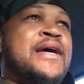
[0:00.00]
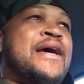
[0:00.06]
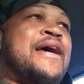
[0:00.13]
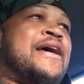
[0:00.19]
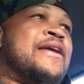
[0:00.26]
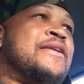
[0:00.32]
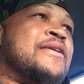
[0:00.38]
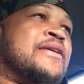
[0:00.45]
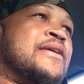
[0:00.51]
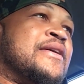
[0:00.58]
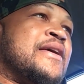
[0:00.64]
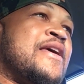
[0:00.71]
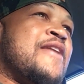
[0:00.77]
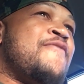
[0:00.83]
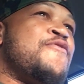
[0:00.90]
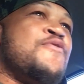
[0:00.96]
And
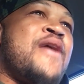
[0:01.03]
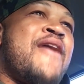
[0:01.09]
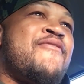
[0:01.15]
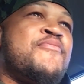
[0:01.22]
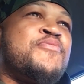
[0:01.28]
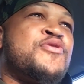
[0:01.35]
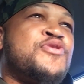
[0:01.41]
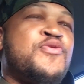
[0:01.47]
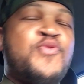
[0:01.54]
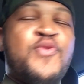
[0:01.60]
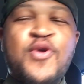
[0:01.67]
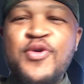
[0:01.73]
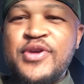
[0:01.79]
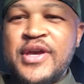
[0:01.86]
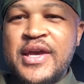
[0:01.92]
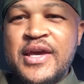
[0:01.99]
if you haven't put the
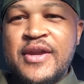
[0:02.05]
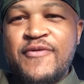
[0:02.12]
work in,